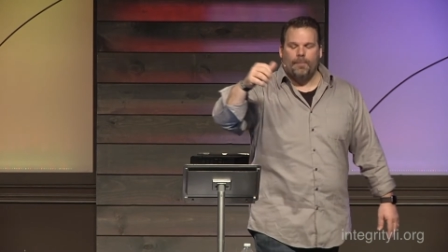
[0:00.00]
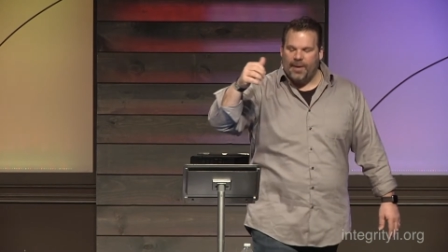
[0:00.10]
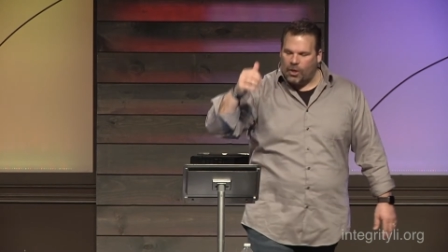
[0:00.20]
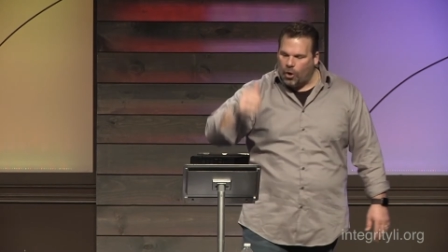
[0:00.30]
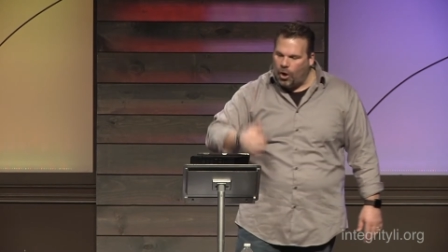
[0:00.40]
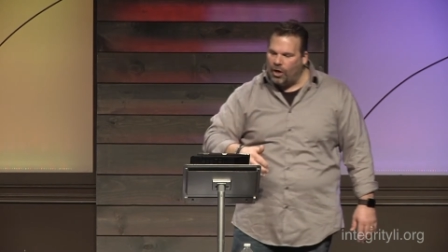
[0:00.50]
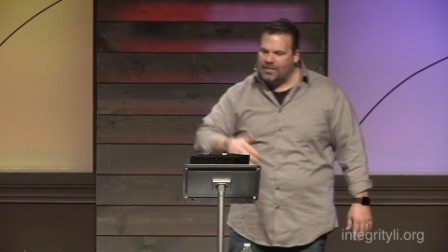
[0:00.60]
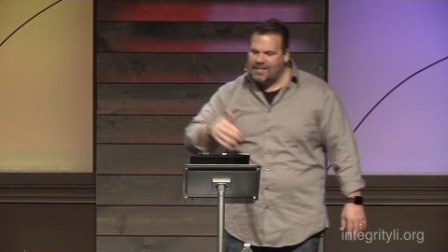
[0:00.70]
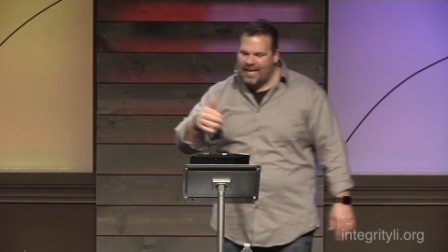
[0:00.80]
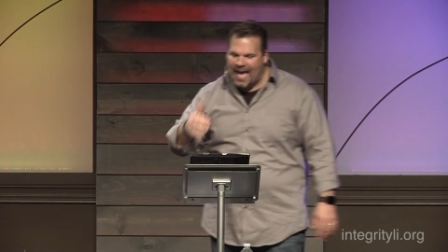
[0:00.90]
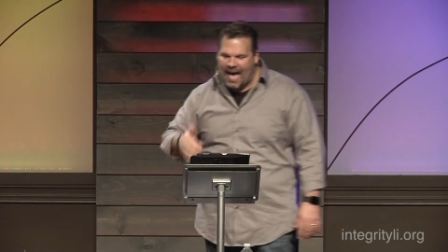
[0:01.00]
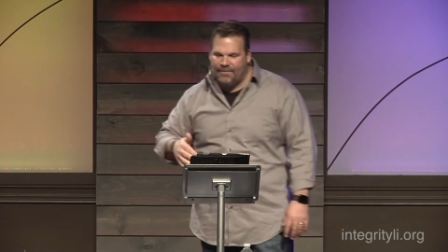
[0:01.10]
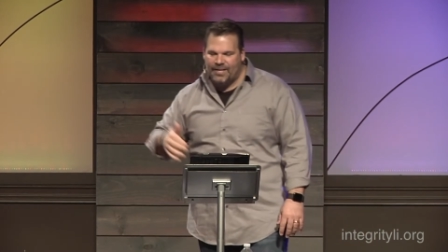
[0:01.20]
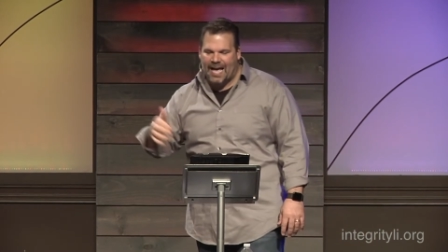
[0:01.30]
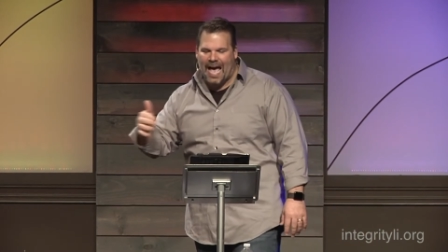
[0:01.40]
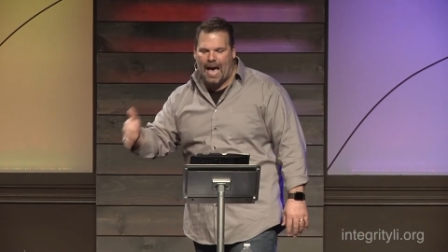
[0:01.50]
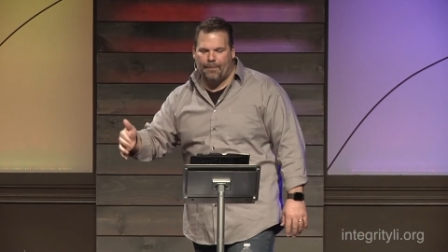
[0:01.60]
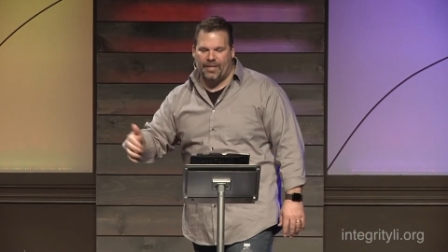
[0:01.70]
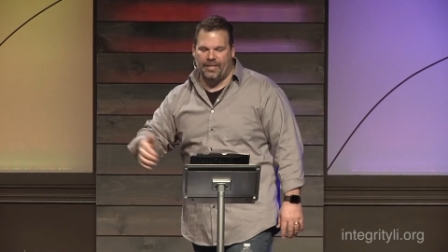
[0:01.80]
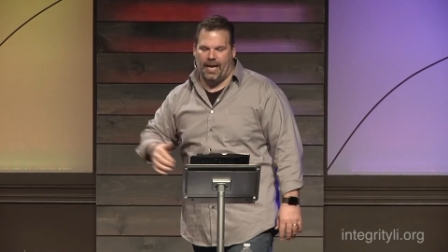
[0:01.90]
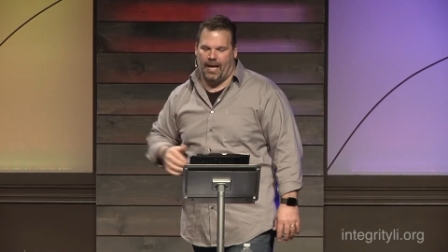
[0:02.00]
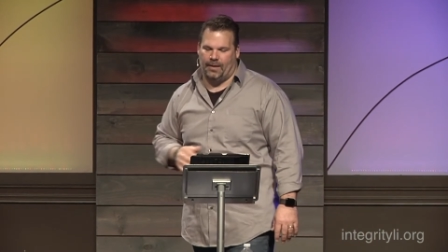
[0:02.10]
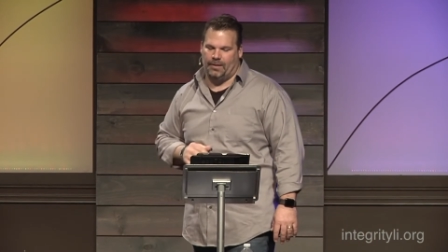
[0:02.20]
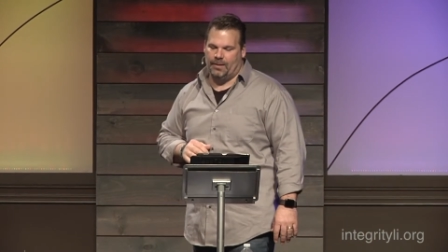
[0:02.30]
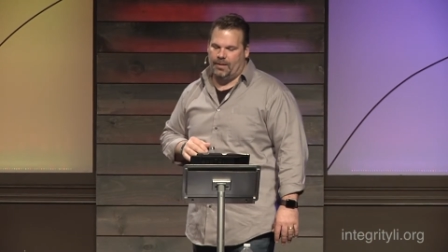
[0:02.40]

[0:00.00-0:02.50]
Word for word: because they haven't happened yet.